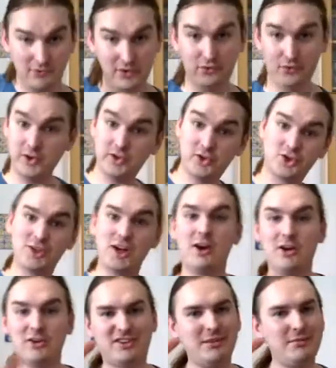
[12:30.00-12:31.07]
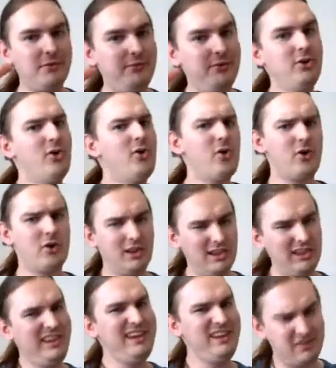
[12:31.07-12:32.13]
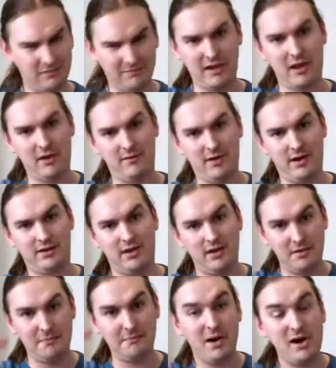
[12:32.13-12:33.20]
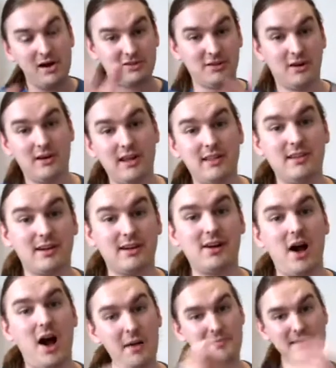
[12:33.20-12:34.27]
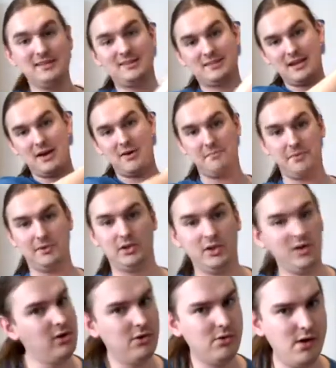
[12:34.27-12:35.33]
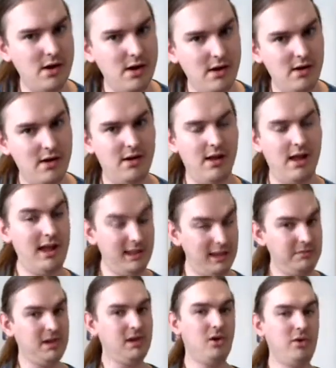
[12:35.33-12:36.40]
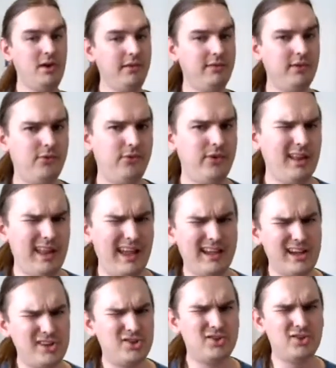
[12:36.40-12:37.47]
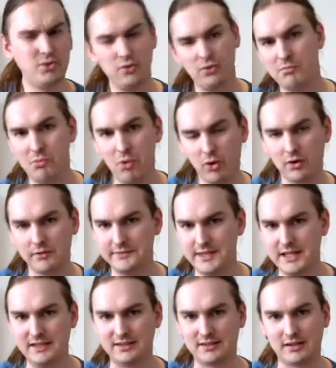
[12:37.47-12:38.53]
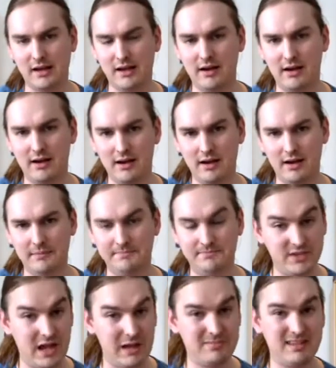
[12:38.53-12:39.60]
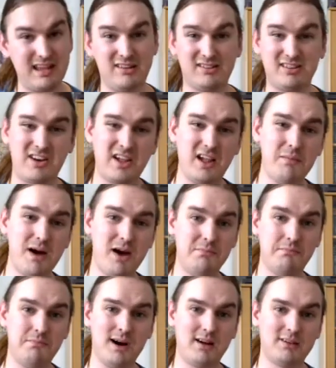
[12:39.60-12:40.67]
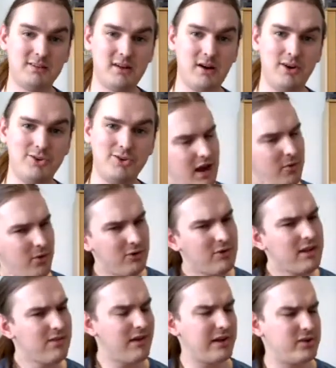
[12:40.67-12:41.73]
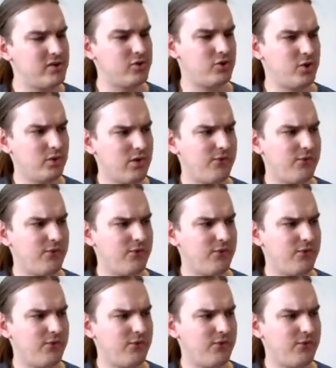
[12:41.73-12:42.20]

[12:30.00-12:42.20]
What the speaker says: free to share some of your least favorite box art in the comments down below. And let me know if you feel like I should do more of these top 10s talking about box art. I'm wondering if I should do the